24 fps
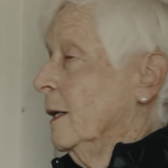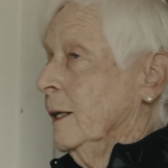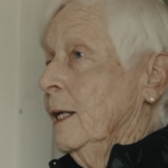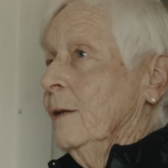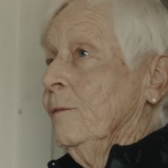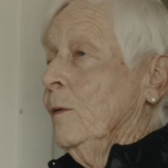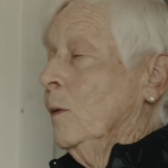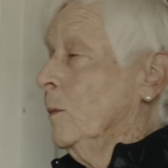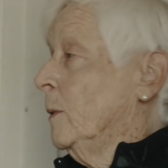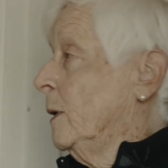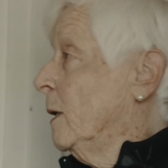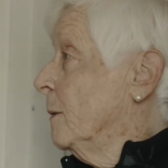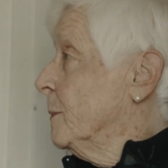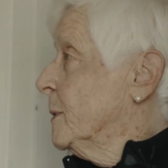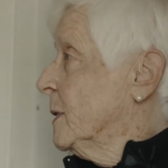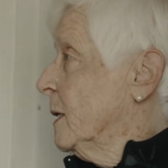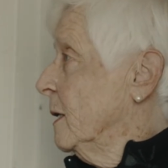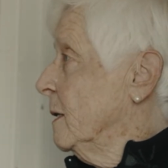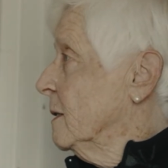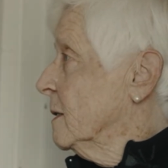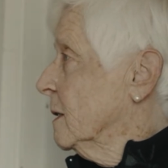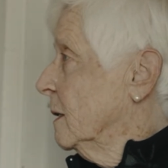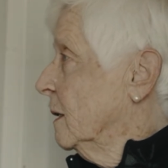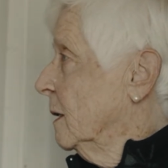I never went
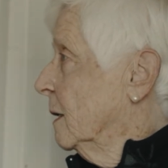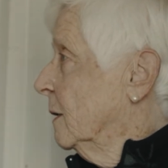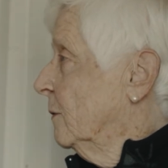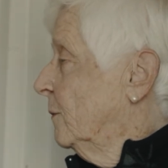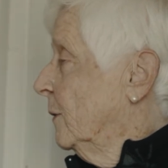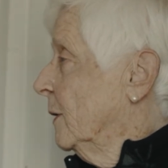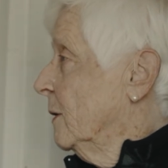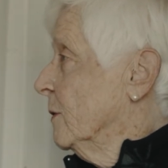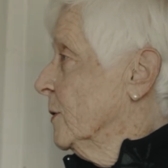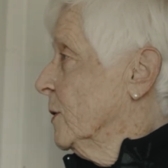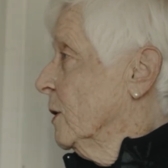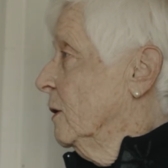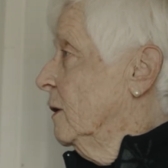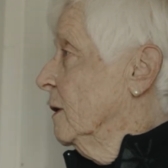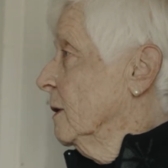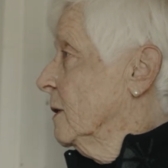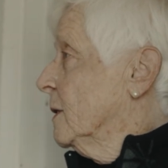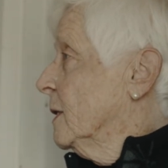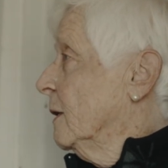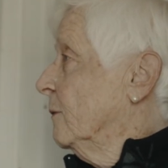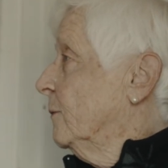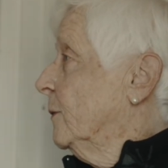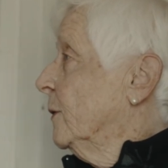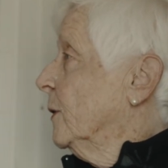upstairs in the Oddfellows Hall
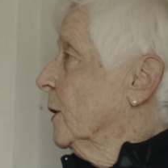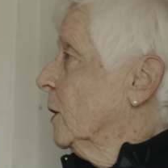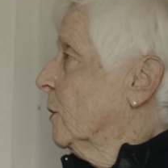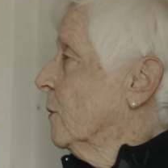except for the